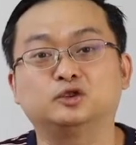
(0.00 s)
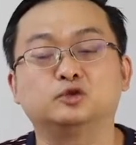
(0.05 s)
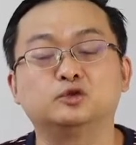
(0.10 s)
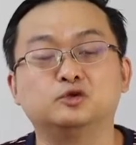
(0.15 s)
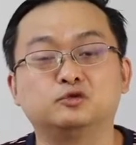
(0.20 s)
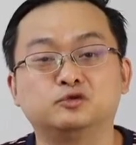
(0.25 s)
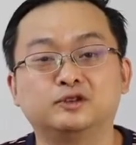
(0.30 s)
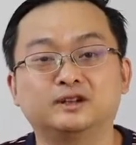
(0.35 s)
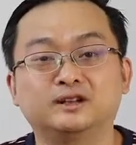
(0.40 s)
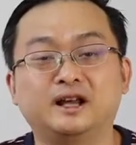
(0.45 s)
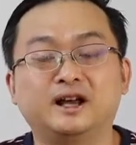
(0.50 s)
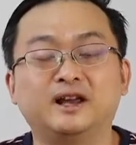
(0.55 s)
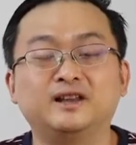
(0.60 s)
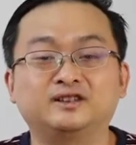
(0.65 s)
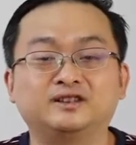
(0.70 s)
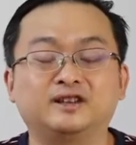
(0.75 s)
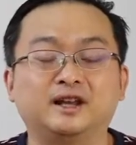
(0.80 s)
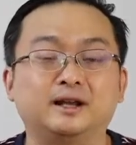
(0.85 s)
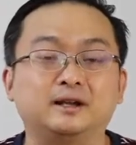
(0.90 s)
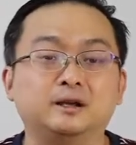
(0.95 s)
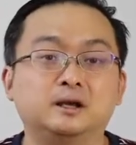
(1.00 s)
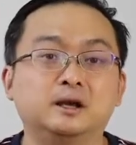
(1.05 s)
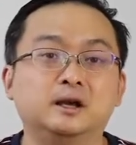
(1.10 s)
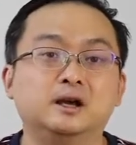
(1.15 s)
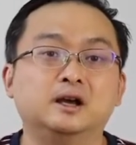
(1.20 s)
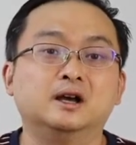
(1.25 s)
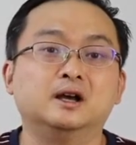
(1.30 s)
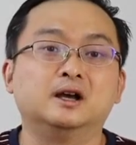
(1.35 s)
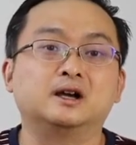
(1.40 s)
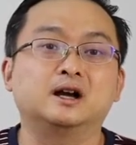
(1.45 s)
So you realize that
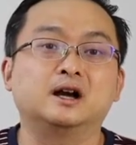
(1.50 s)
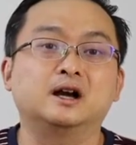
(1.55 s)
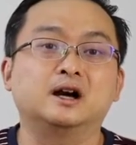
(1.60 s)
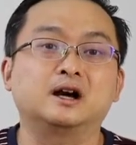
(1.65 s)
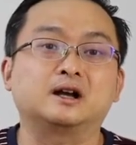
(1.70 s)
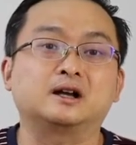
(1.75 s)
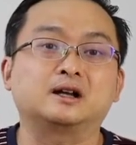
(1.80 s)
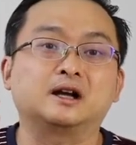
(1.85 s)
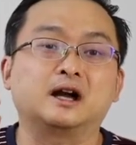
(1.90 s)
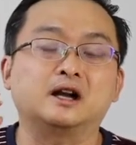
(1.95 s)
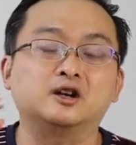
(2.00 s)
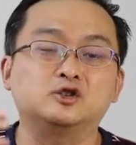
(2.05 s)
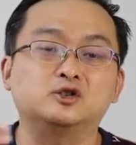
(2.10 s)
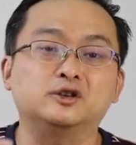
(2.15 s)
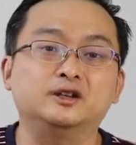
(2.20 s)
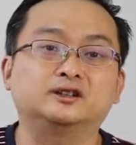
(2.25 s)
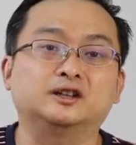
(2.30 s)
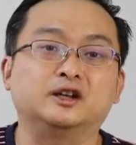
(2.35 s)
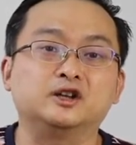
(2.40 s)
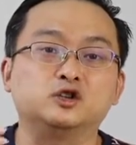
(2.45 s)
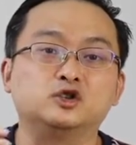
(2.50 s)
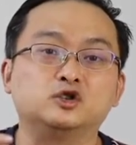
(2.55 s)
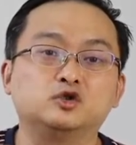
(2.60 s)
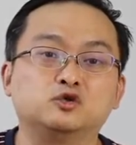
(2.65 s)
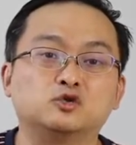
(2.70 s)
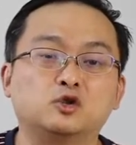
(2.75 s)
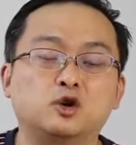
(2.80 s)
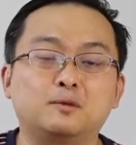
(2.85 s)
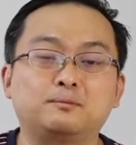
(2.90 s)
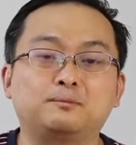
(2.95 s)
countries like
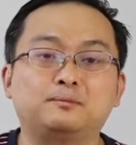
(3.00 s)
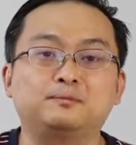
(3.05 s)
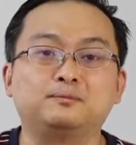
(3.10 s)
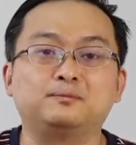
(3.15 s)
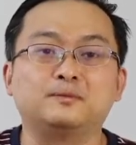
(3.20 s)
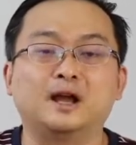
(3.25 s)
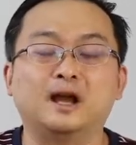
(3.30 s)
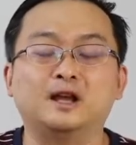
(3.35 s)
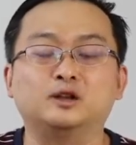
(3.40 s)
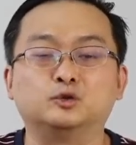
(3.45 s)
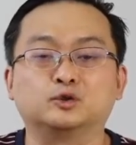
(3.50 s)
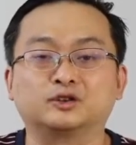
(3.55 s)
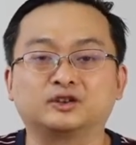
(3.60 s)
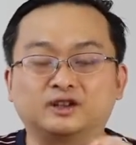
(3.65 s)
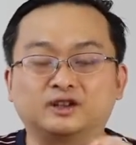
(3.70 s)
Europe and to a